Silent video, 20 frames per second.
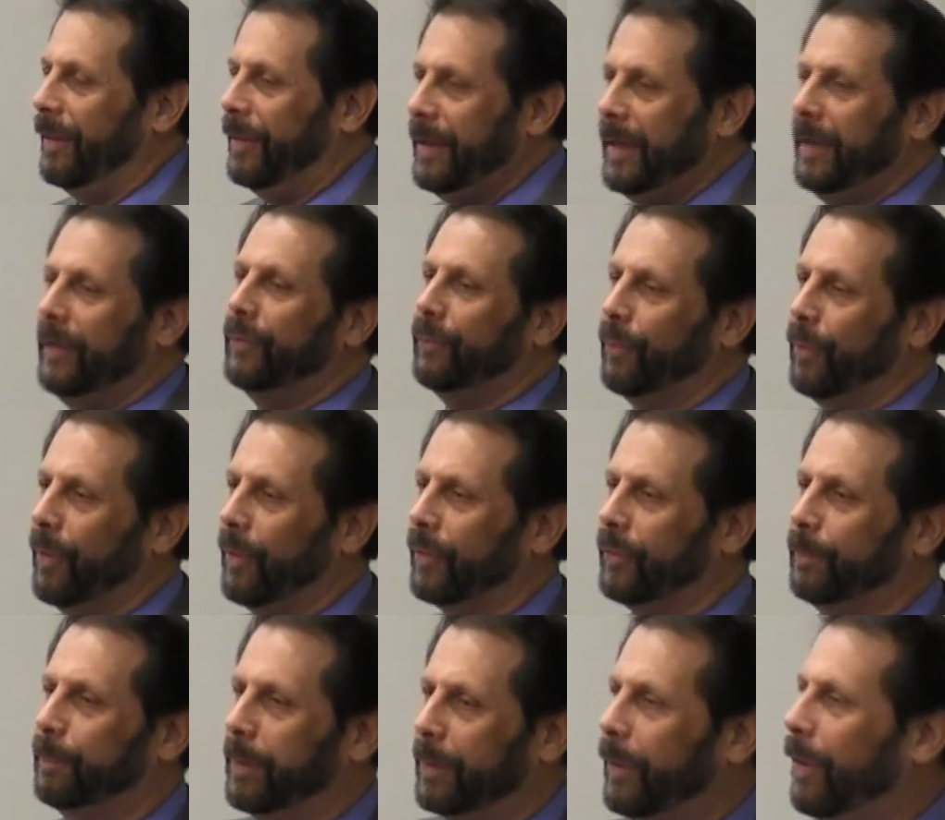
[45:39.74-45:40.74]
These
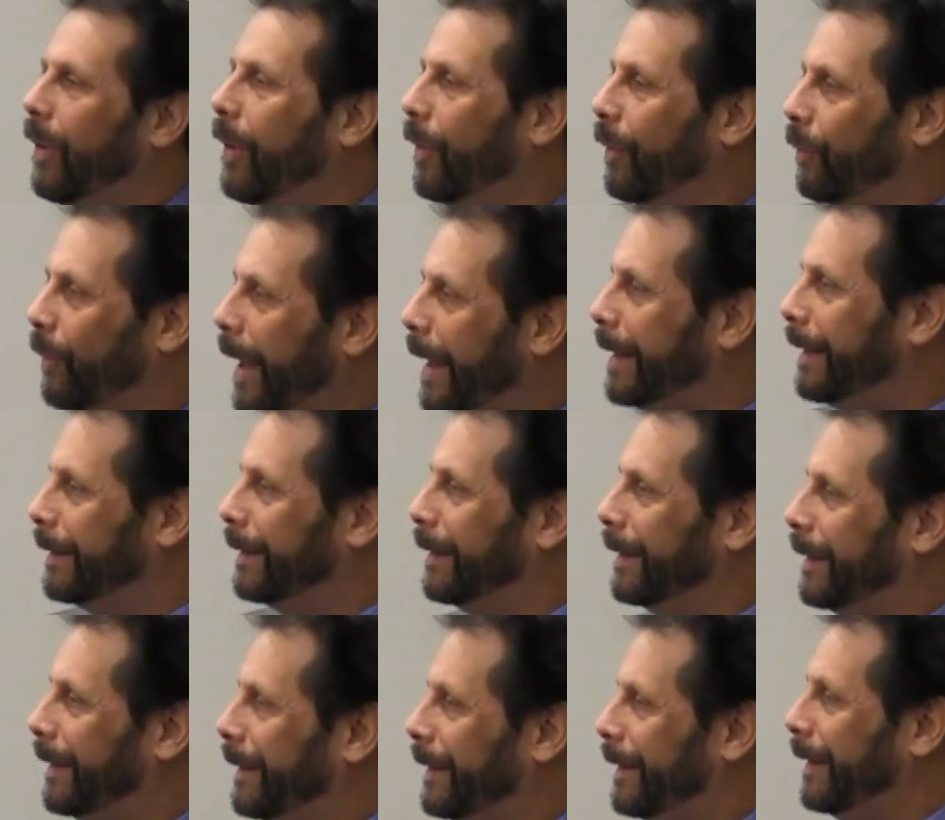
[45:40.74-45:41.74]
works belong
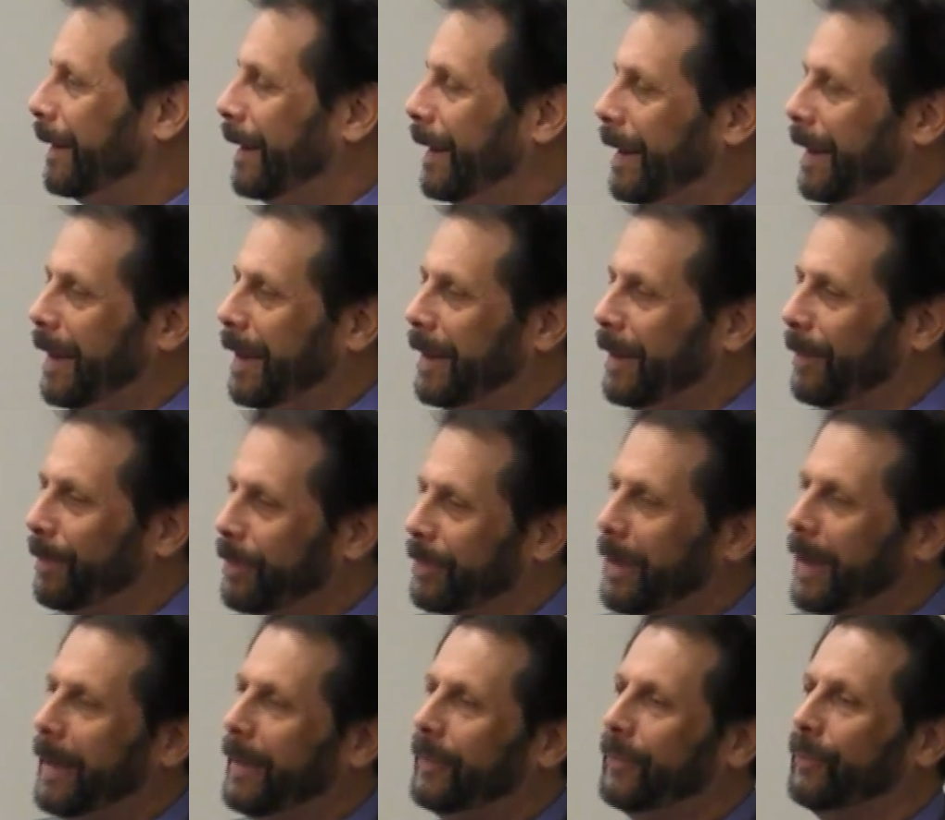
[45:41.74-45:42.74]
rightly in a
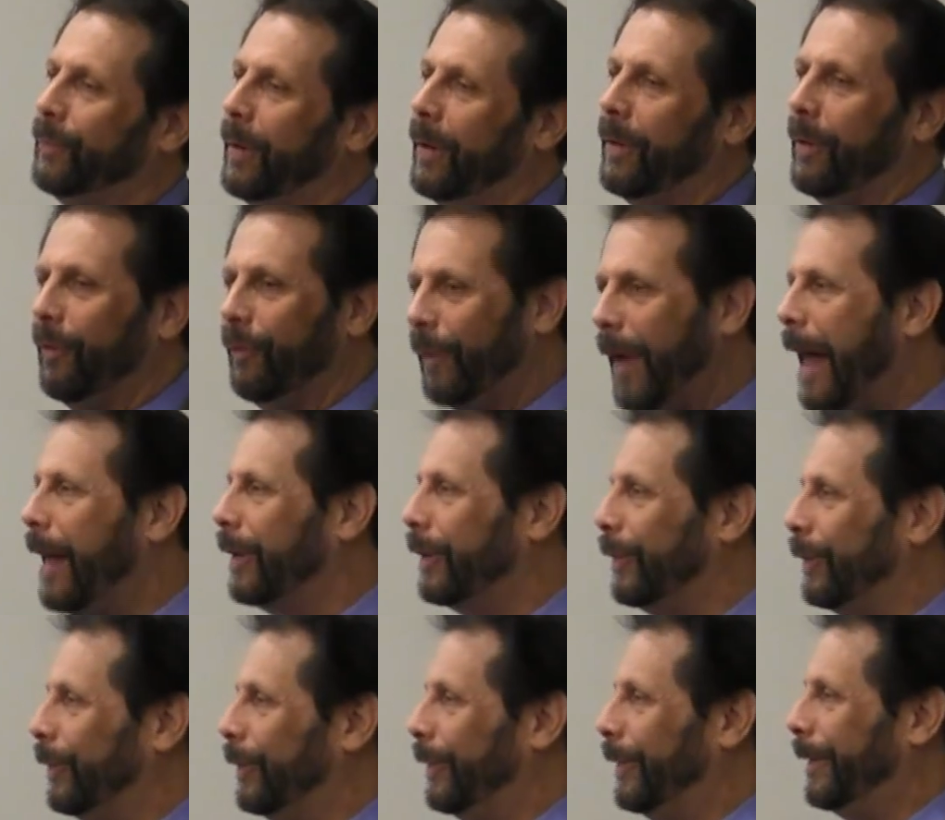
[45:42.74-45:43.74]
place where they're
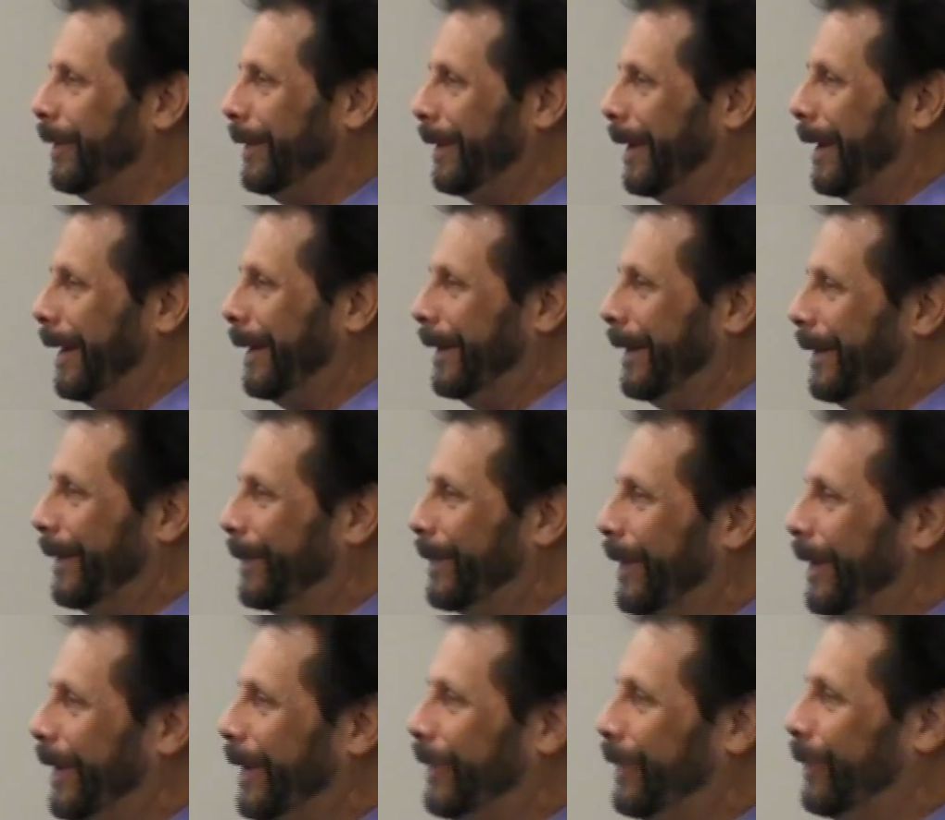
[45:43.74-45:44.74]
valued, not in a
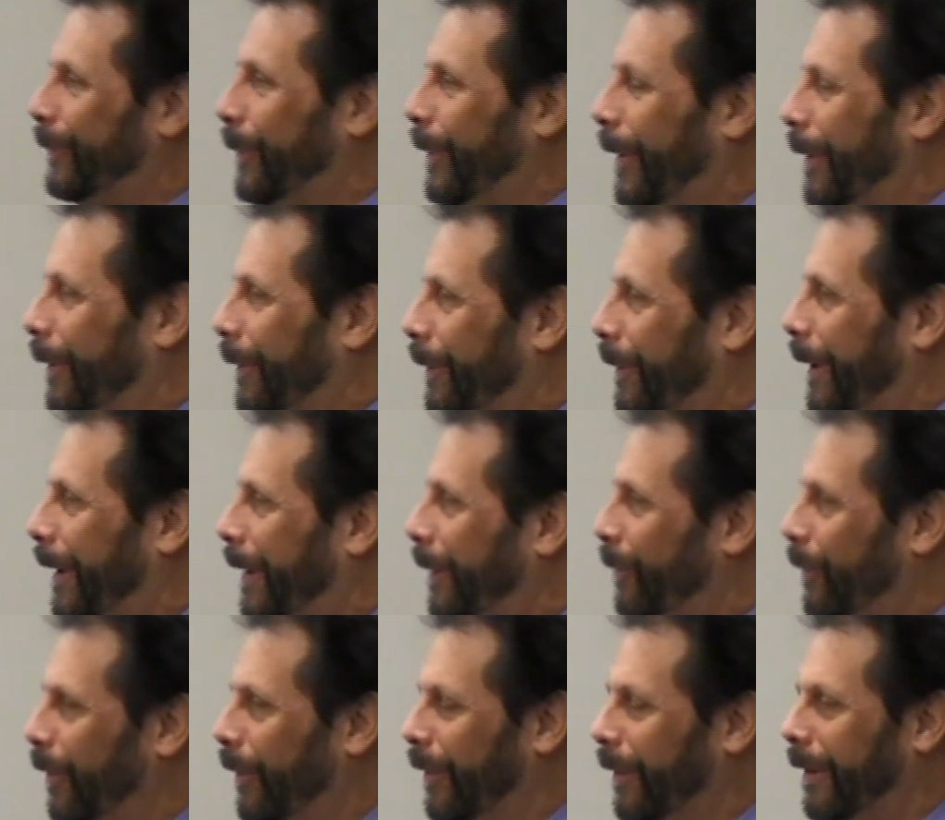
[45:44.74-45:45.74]
place where
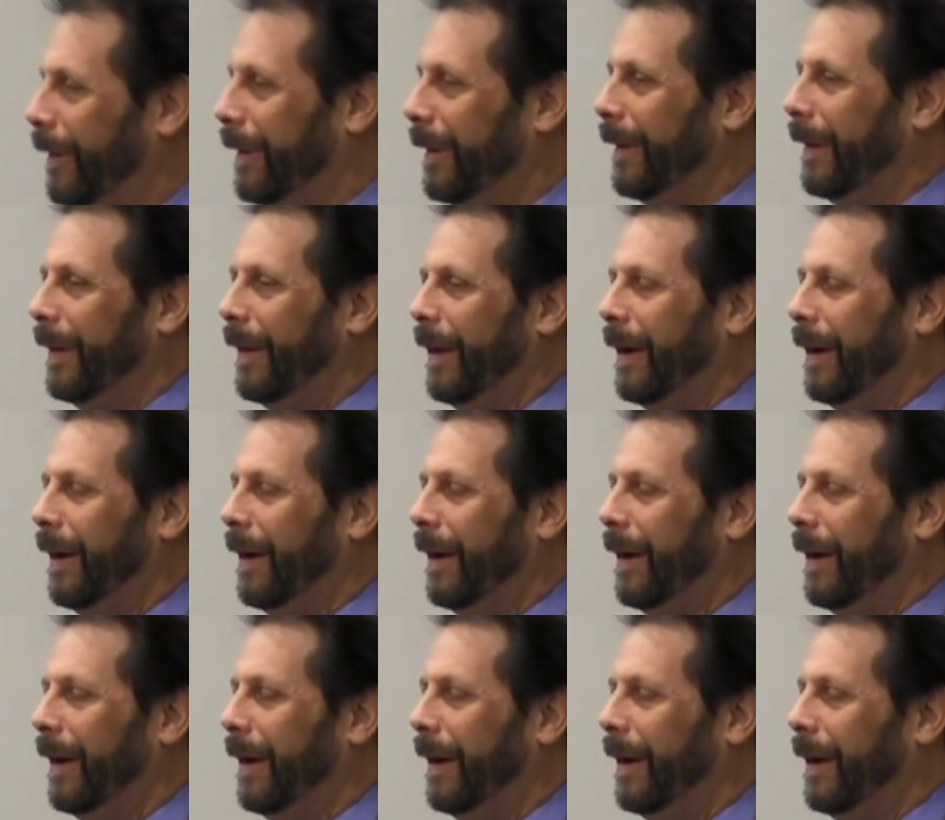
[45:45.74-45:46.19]
they were